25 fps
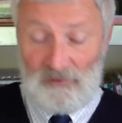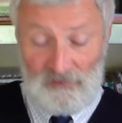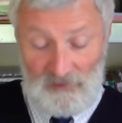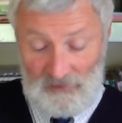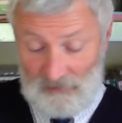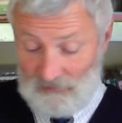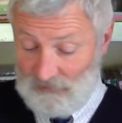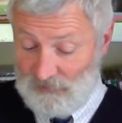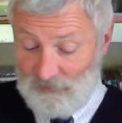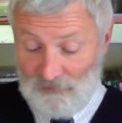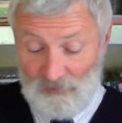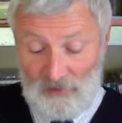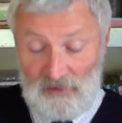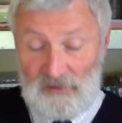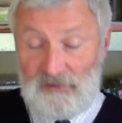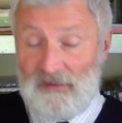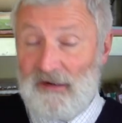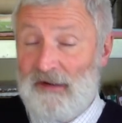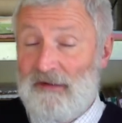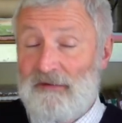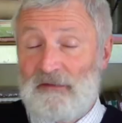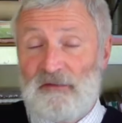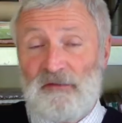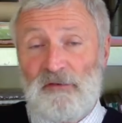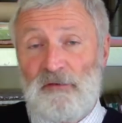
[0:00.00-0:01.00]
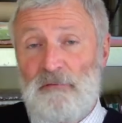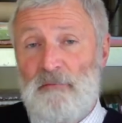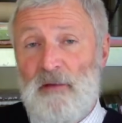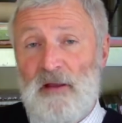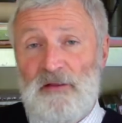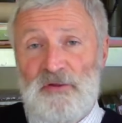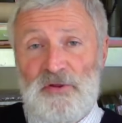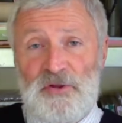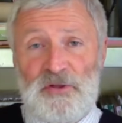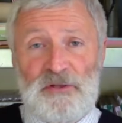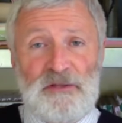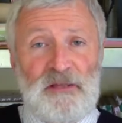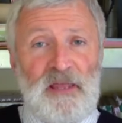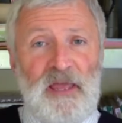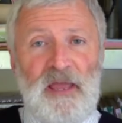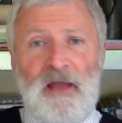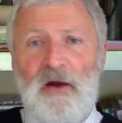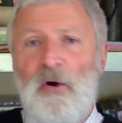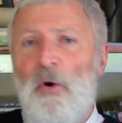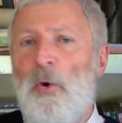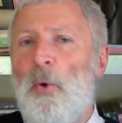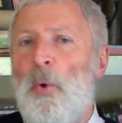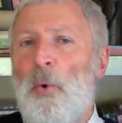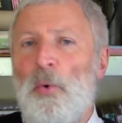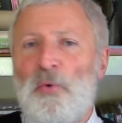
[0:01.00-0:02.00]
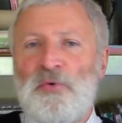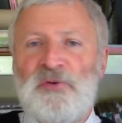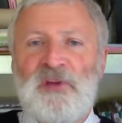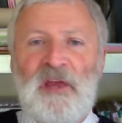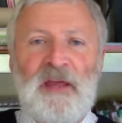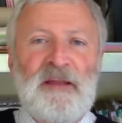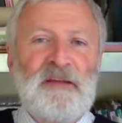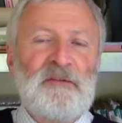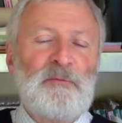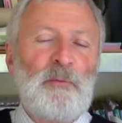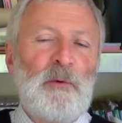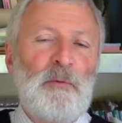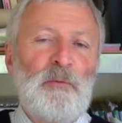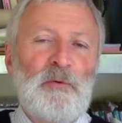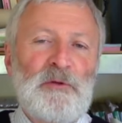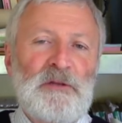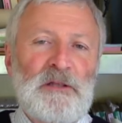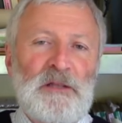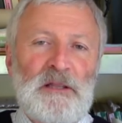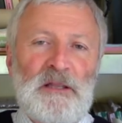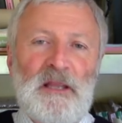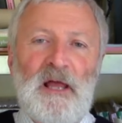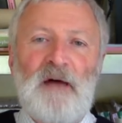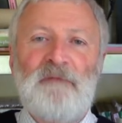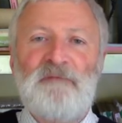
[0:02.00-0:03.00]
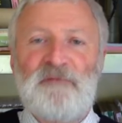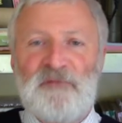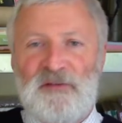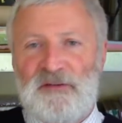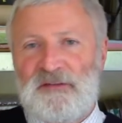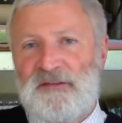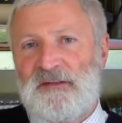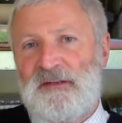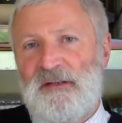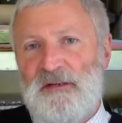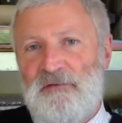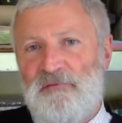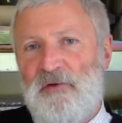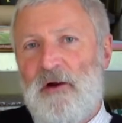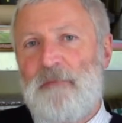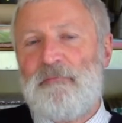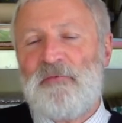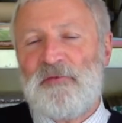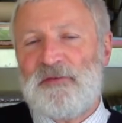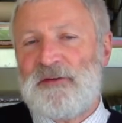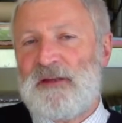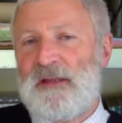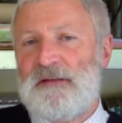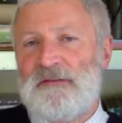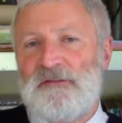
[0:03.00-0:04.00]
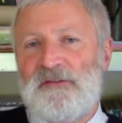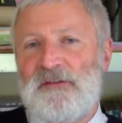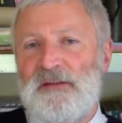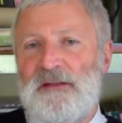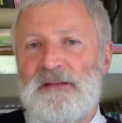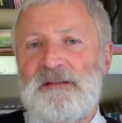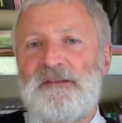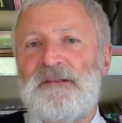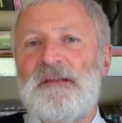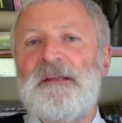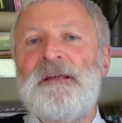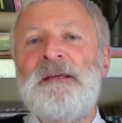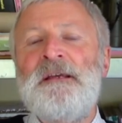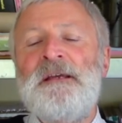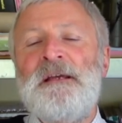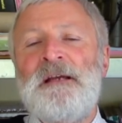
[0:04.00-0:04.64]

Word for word: There are three tanks you mentioned there, all tanks we would love to see represented